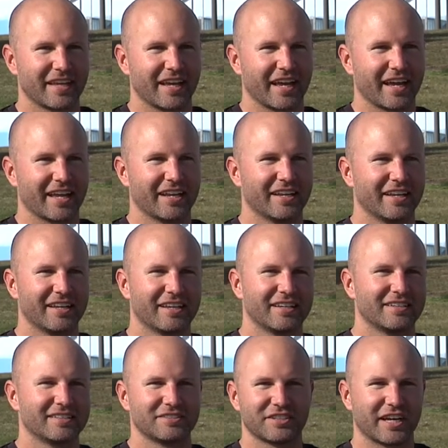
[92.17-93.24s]
And
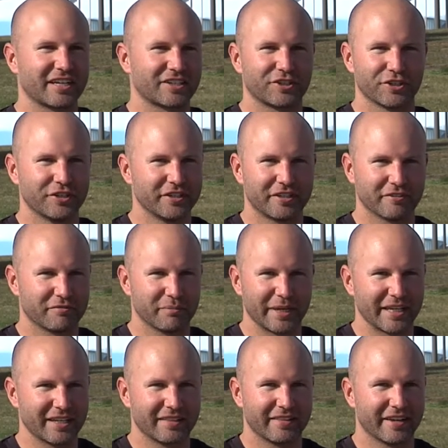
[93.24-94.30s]
John couldn't have
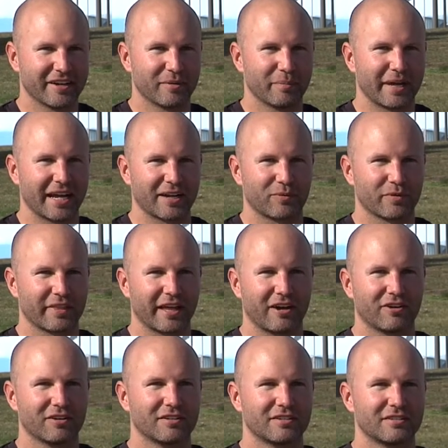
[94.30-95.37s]
made it there and back
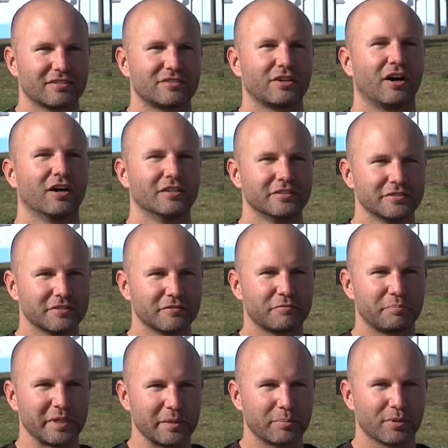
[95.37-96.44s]
without tons of
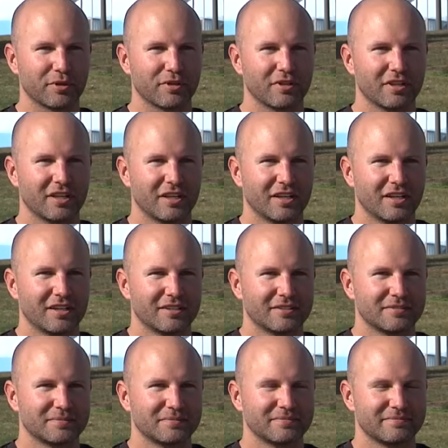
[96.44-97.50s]
people
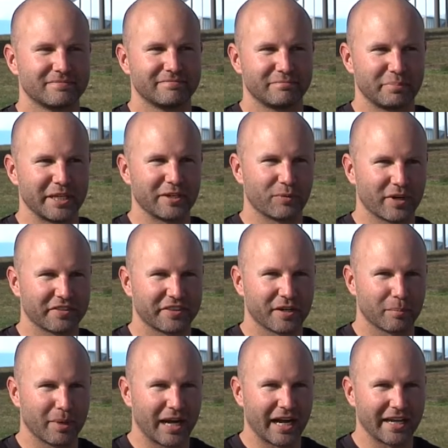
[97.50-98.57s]
being right there
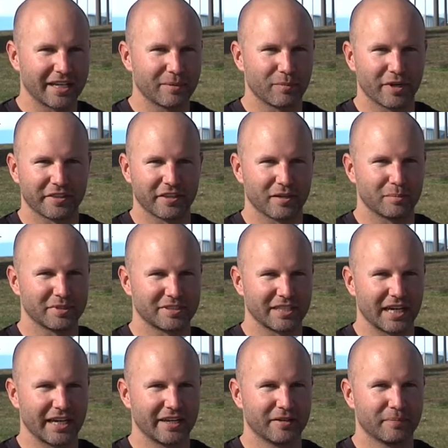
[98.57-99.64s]
behind him, right there
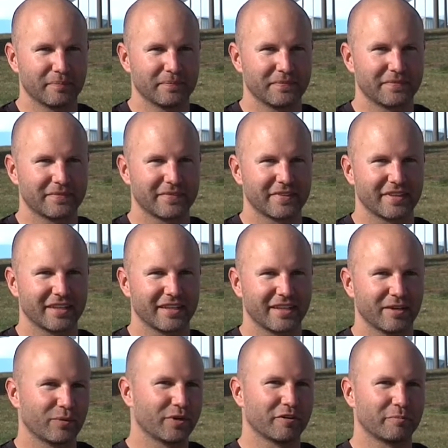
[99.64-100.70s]
beside him.
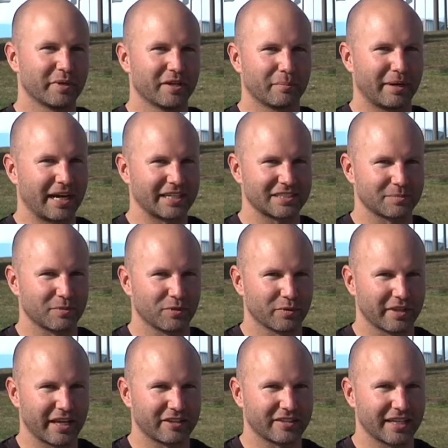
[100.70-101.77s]
It would have been impossible
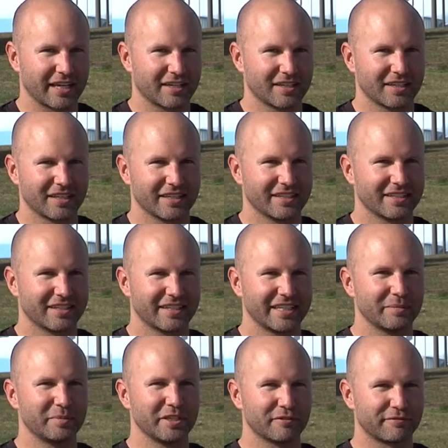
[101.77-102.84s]
without that, and
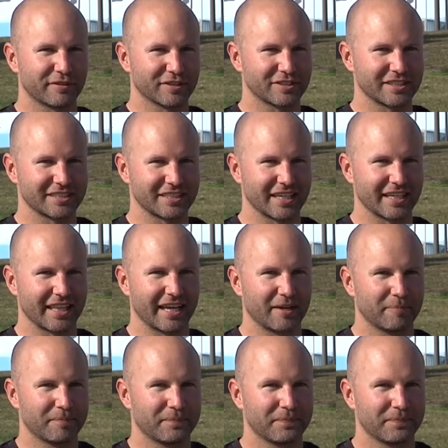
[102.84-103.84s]
he'd be the first to say that.